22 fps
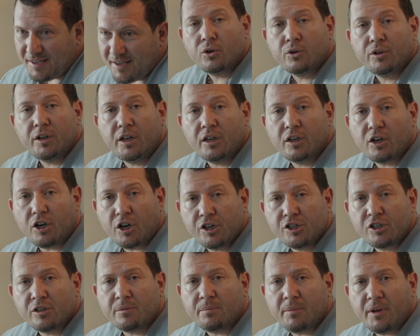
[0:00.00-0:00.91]
who need
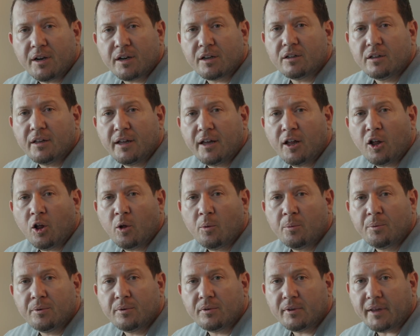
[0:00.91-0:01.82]
urgent medical
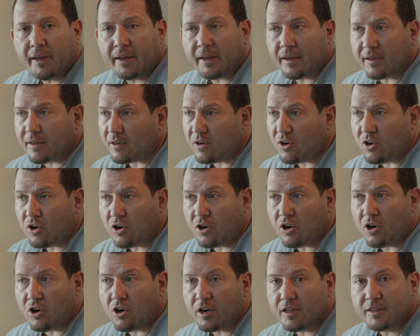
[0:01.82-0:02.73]
help, like
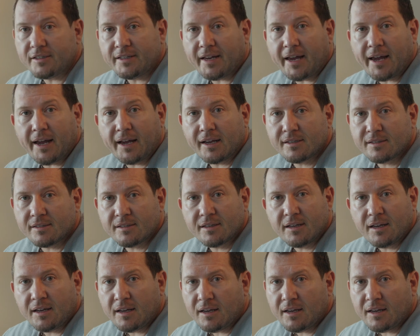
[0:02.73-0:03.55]
heart attacks,